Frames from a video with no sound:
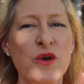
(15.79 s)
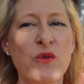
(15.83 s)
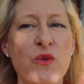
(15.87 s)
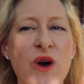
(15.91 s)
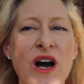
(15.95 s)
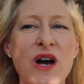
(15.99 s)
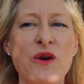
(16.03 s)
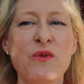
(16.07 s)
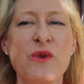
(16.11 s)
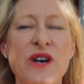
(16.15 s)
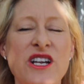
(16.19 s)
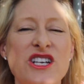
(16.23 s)

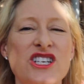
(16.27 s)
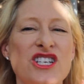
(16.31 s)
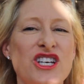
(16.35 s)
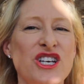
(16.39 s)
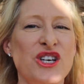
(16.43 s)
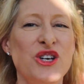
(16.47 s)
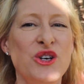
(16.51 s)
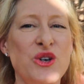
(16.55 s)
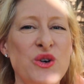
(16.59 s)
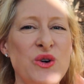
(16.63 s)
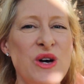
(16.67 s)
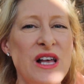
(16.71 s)
What would
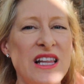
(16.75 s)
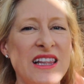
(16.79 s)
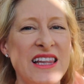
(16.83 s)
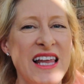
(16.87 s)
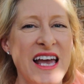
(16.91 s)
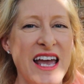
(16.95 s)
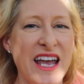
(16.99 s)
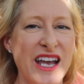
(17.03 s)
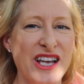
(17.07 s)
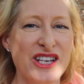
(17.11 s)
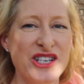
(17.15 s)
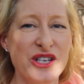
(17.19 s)
you
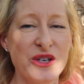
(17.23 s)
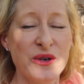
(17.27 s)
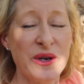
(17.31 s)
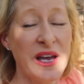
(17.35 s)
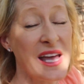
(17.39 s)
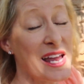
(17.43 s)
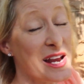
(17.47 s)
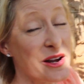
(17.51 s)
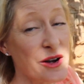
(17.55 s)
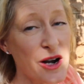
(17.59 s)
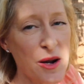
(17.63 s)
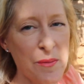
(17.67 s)
like to
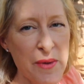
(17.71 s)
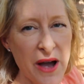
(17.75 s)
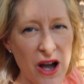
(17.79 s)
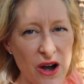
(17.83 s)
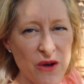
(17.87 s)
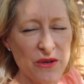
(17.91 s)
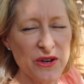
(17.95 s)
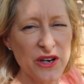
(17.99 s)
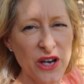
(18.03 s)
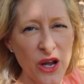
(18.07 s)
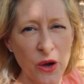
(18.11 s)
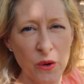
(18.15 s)
hear
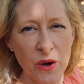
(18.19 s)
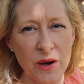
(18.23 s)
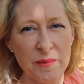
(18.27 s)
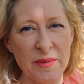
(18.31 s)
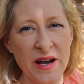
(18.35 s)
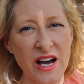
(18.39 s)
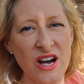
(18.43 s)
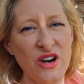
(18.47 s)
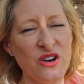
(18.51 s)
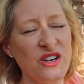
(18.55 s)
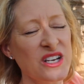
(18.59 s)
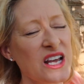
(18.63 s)
about, know
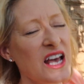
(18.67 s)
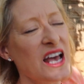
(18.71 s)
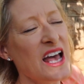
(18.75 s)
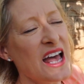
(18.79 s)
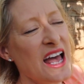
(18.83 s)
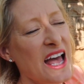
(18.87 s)
about?